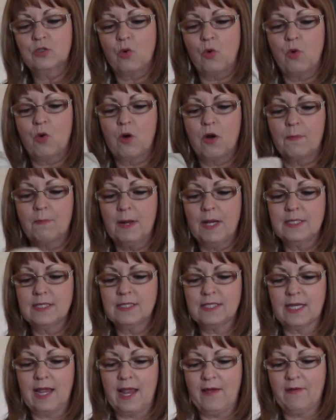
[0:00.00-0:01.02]
or buttons
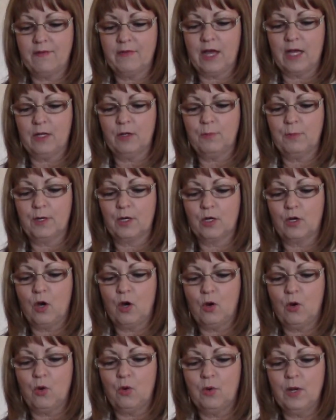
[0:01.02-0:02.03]
that have a little bit of
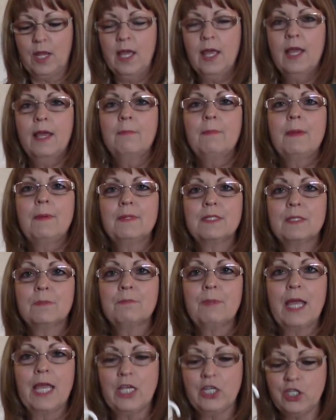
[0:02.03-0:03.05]
gold, maybe some
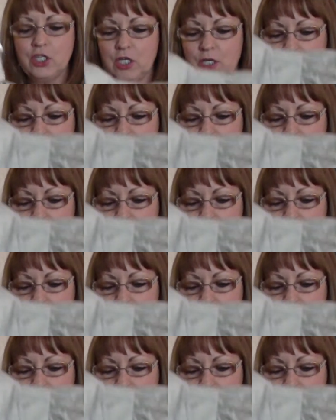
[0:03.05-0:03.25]
beige in